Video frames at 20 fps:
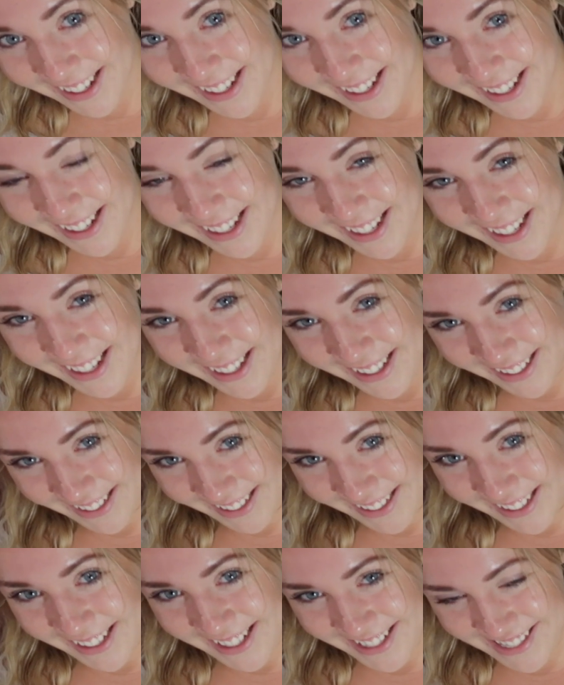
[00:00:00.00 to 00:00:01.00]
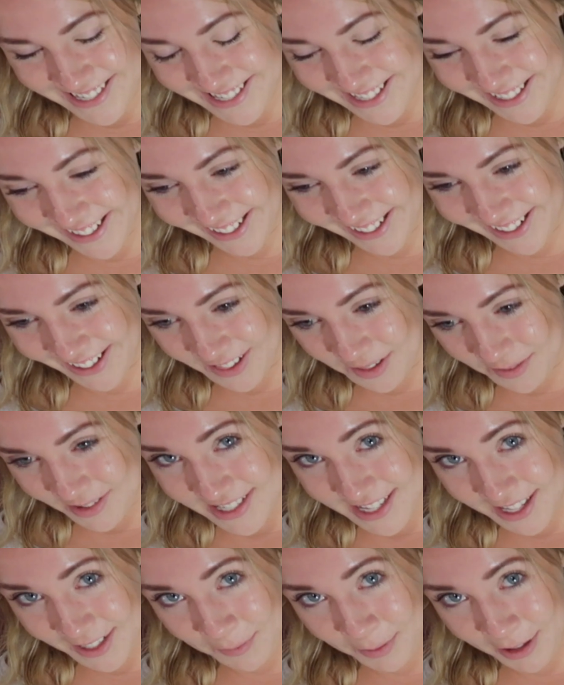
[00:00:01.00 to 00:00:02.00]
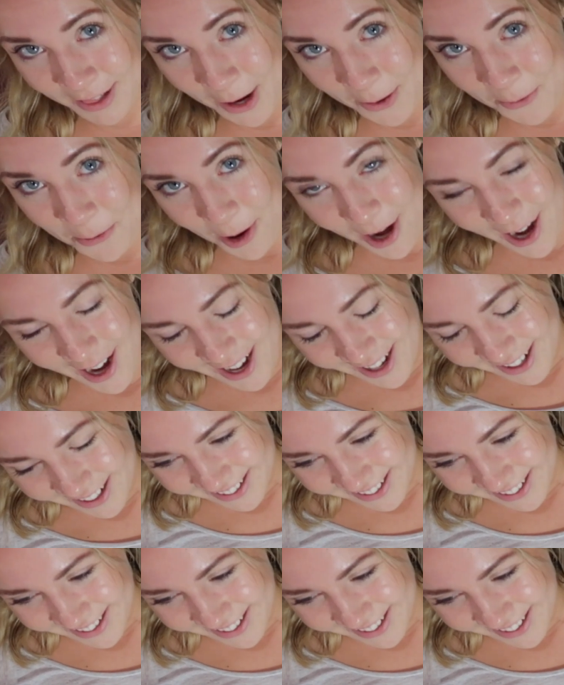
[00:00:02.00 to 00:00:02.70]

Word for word: He's gonna kill you. He's gonna kill me. He's gonna be like, what?